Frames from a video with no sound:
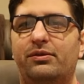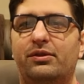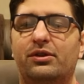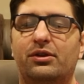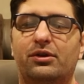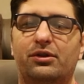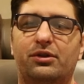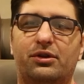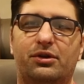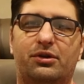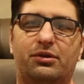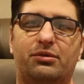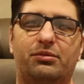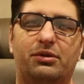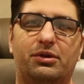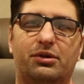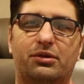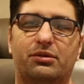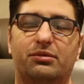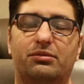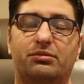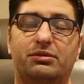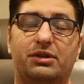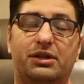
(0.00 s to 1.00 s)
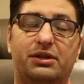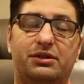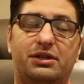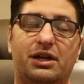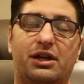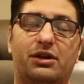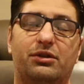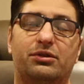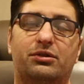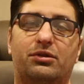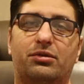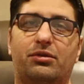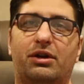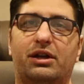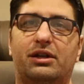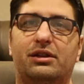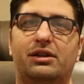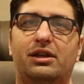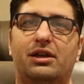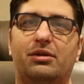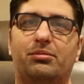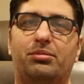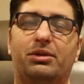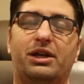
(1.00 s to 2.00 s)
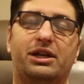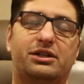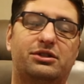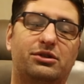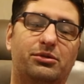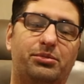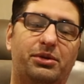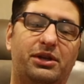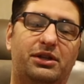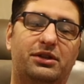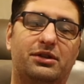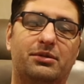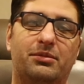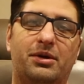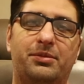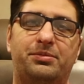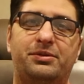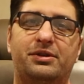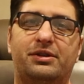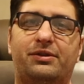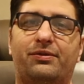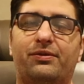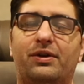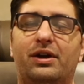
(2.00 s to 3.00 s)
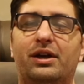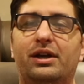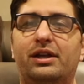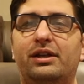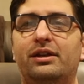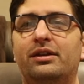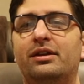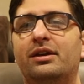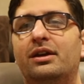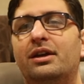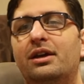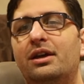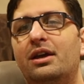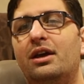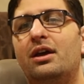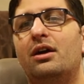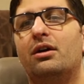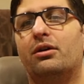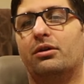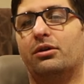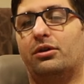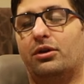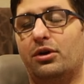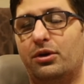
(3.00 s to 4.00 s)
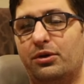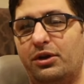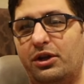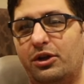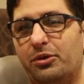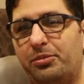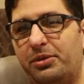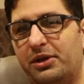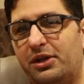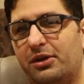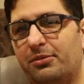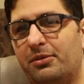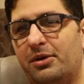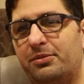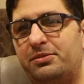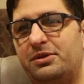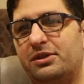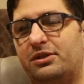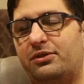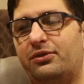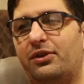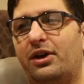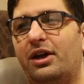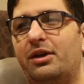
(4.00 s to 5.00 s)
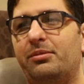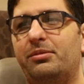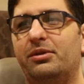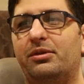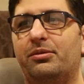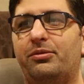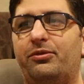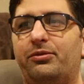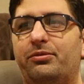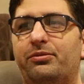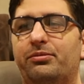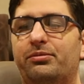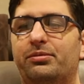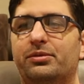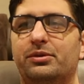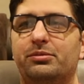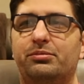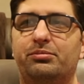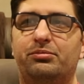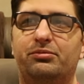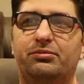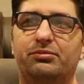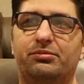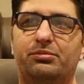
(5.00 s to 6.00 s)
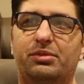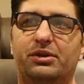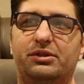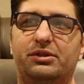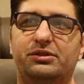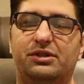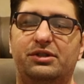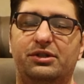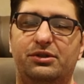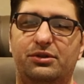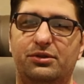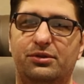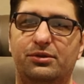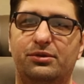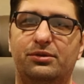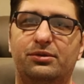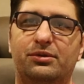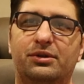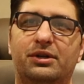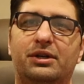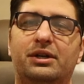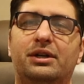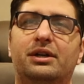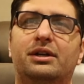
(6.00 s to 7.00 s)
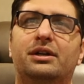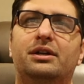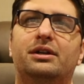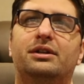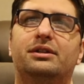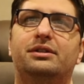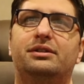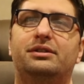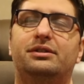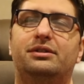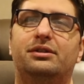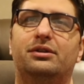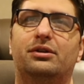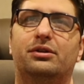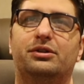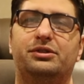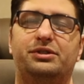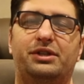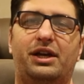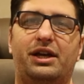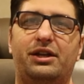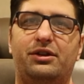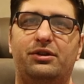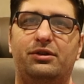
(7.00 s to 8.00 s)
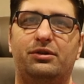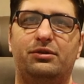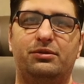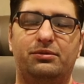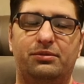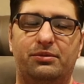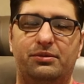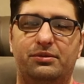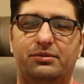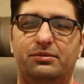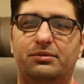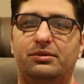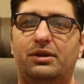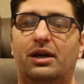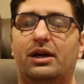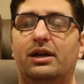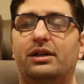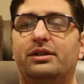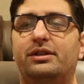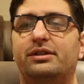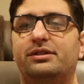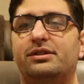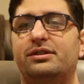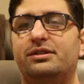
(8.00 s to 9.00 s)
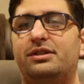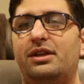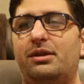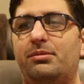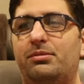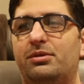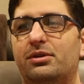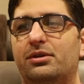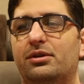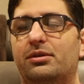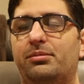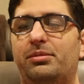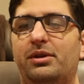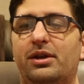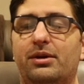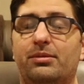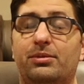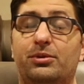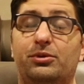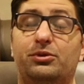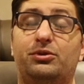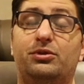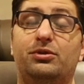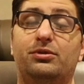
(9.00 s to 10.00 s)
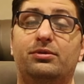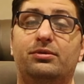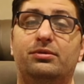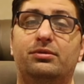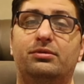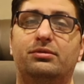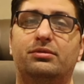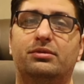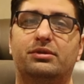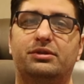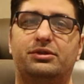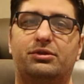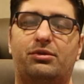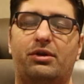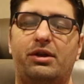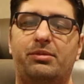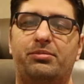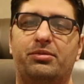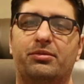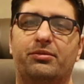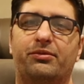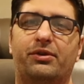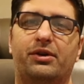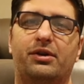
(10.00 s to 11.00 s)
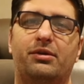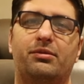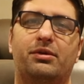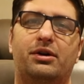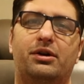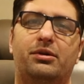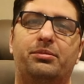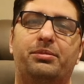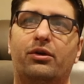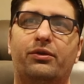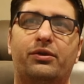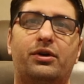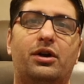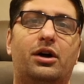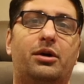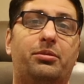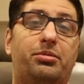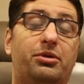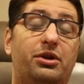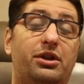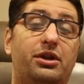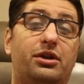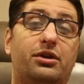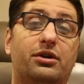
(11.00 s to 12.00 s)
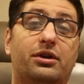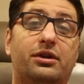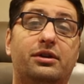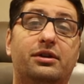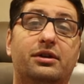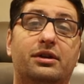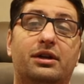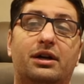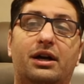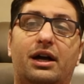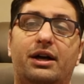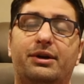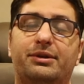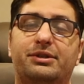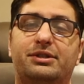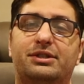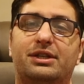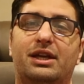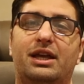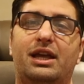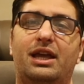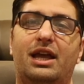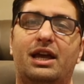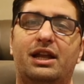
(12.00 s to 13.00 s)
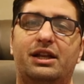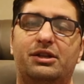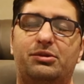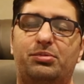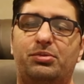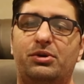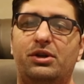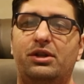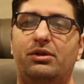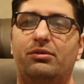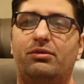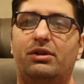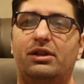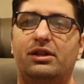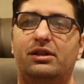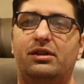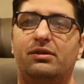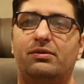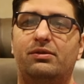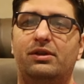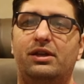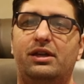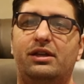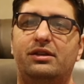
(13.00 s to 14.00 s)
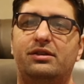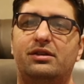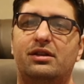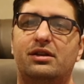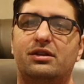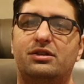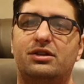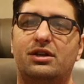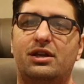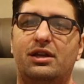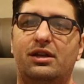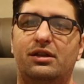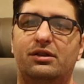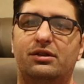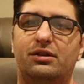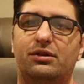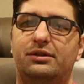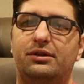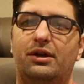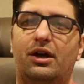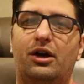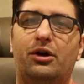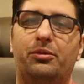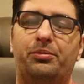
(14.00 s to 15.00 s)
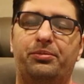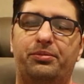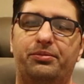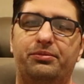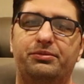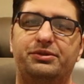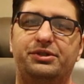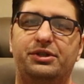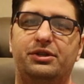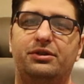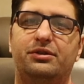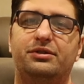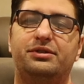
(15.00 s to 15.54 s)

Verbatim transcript: even though they're, they're titled correctly, and Plex will pick them up just fine, or Kodi will pick them up just fine, but, the, for, but Zidoo or Zidoo uh, doesn't seem to be able to scrape them very well. Overall, pretty good, I would say, and it's pretty relatively easy to change to help Z-